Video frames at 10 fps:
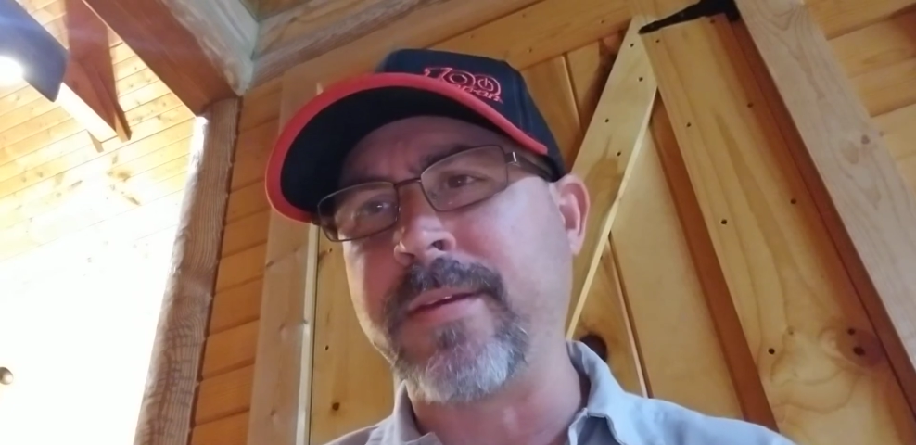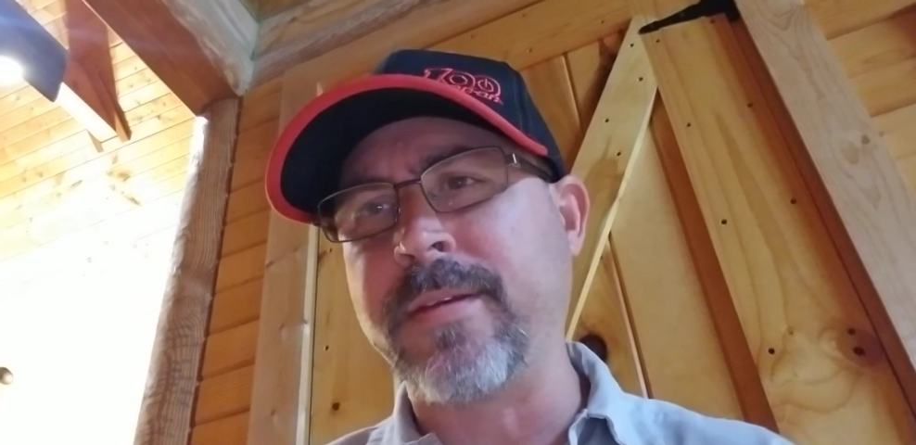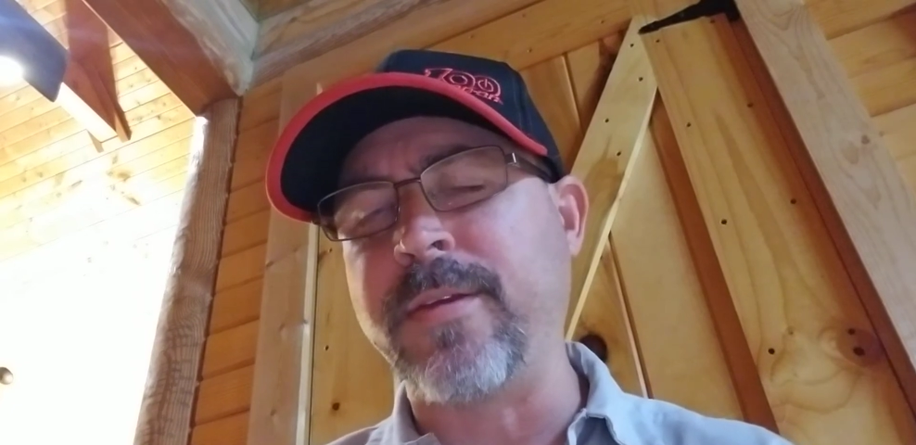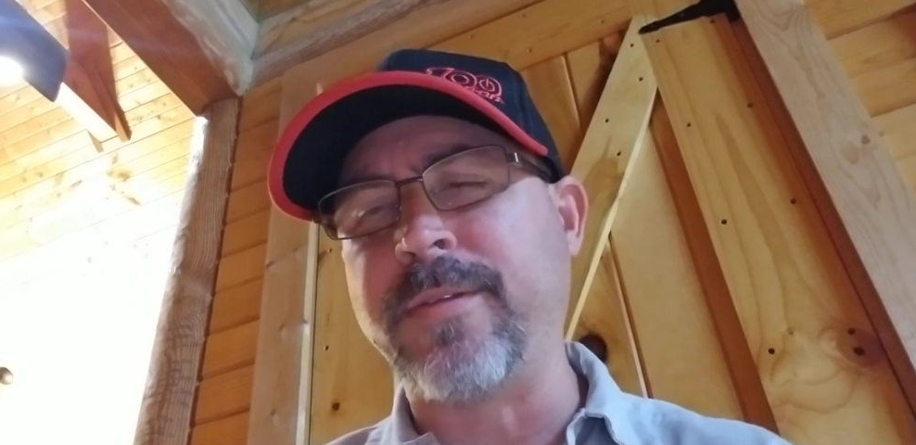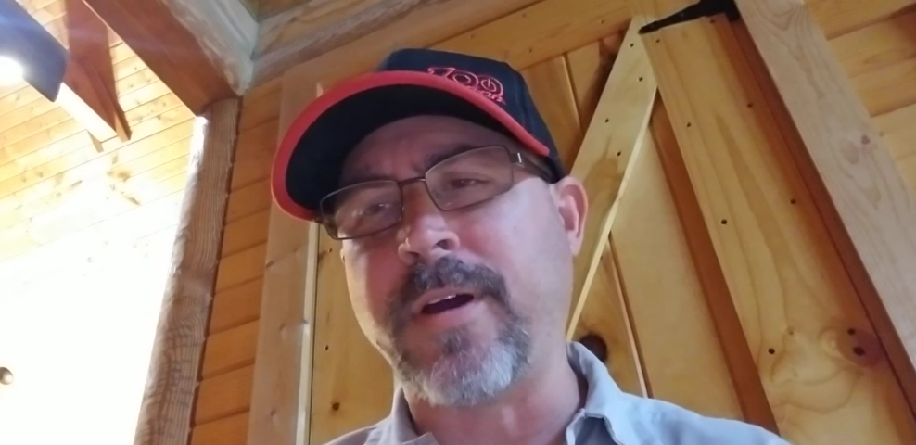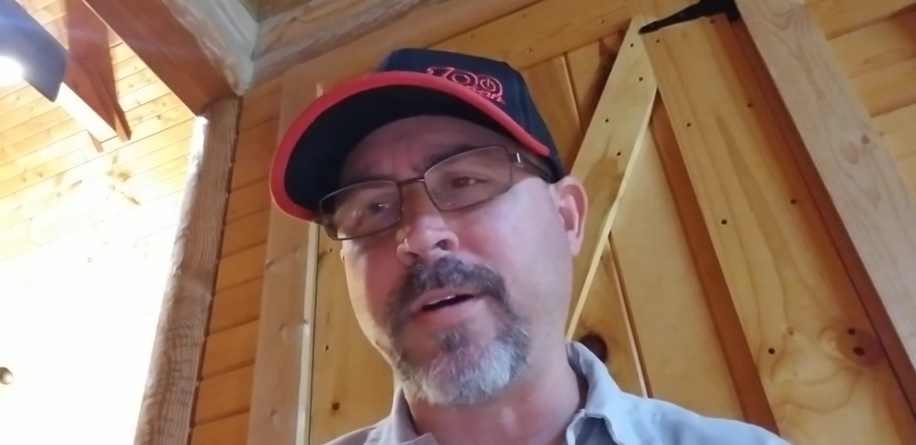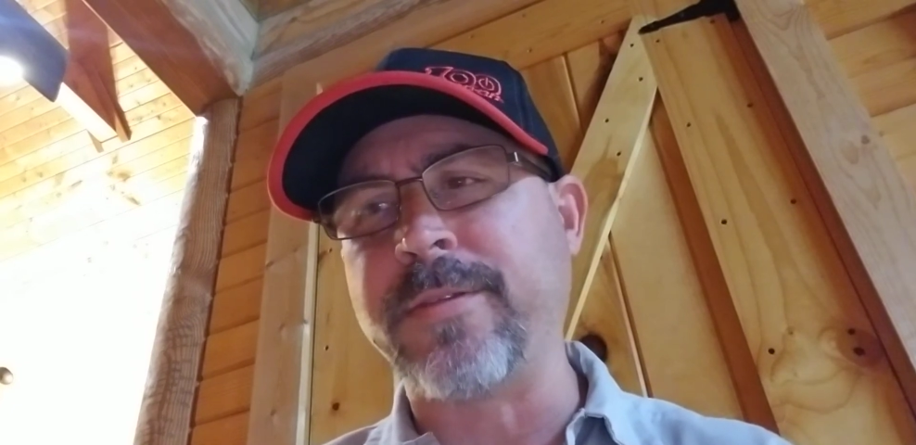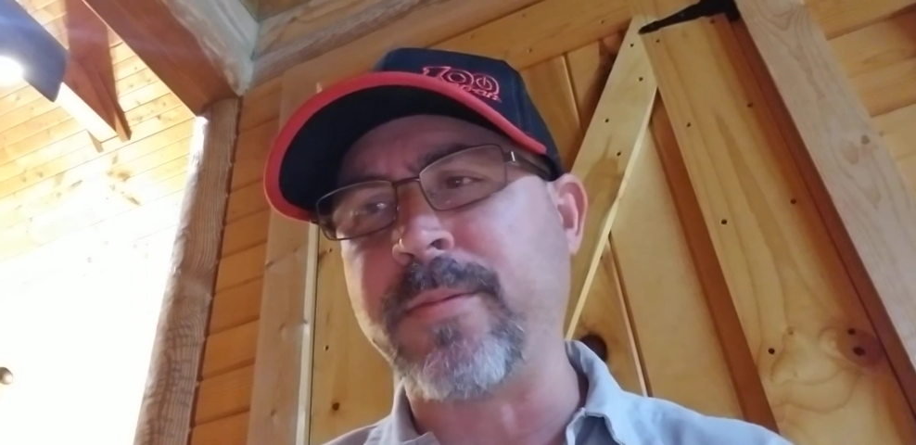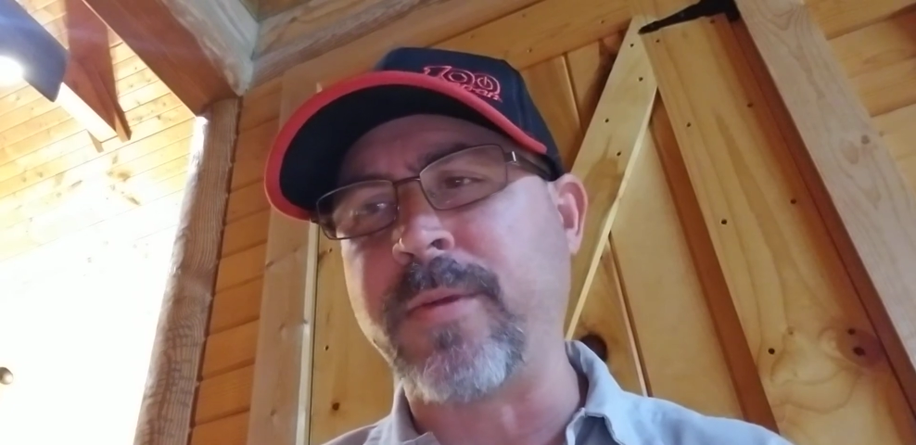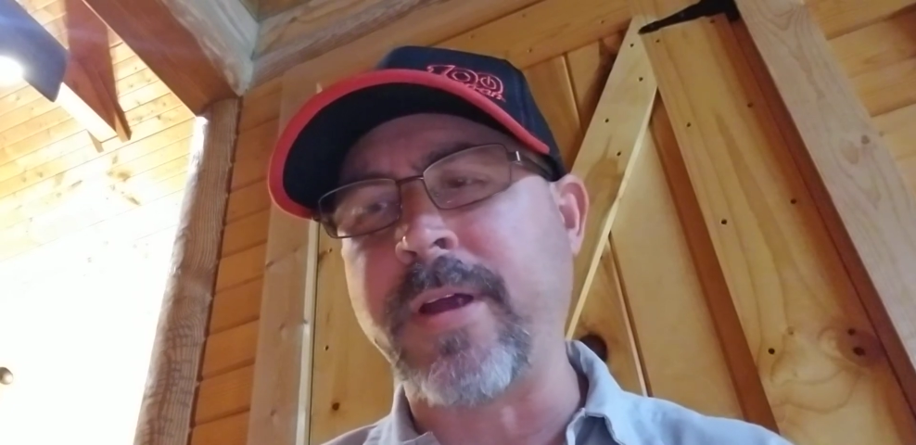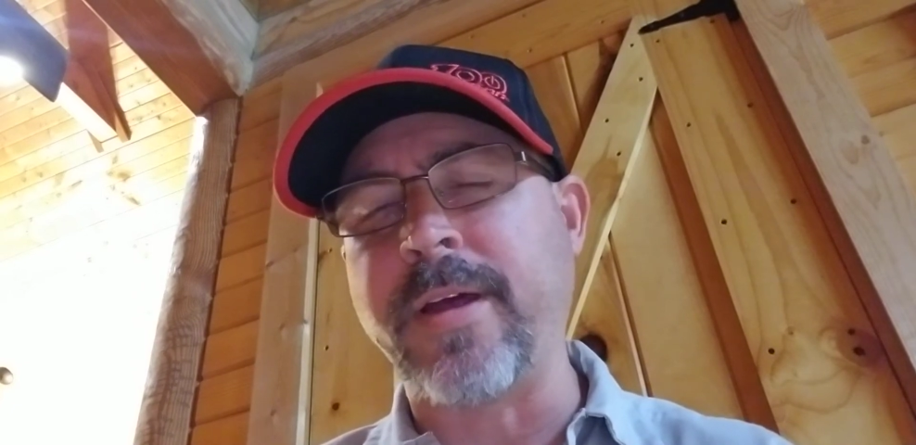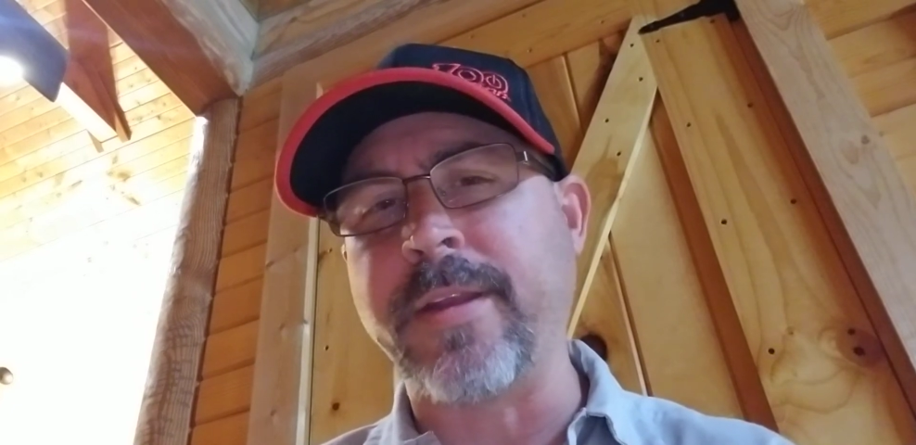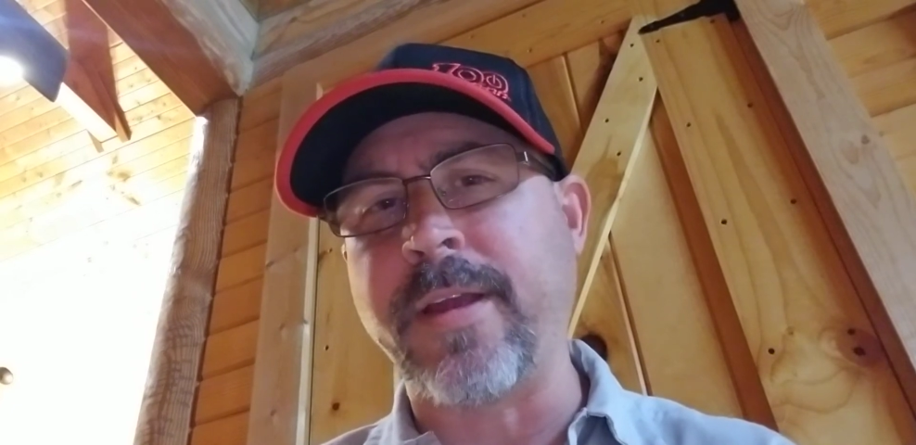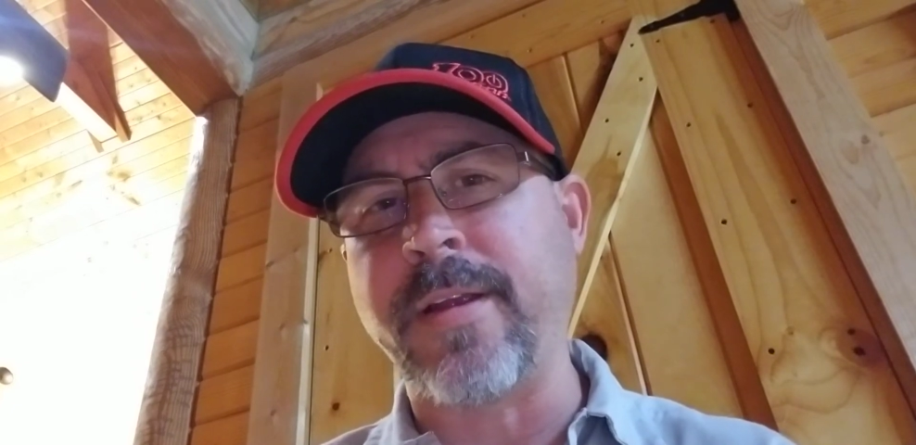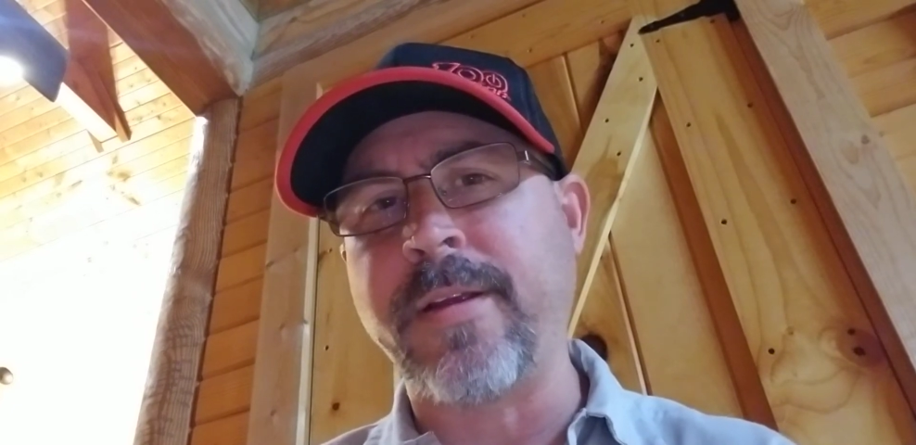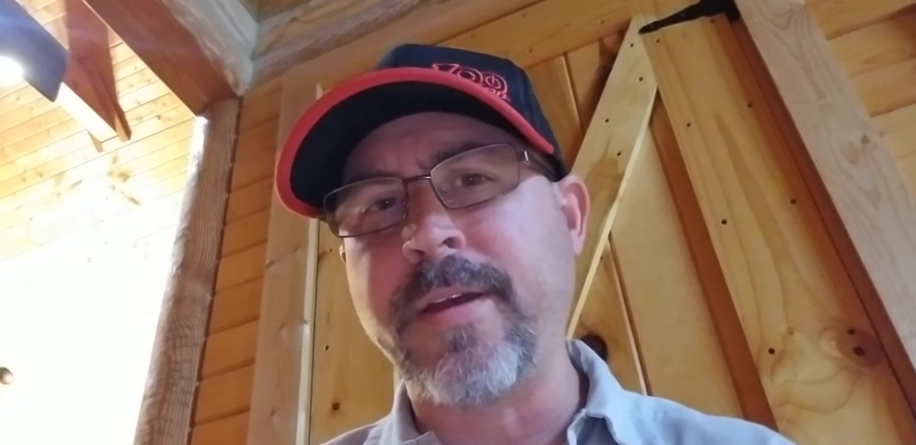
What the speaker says: Utah, somewhere out in there.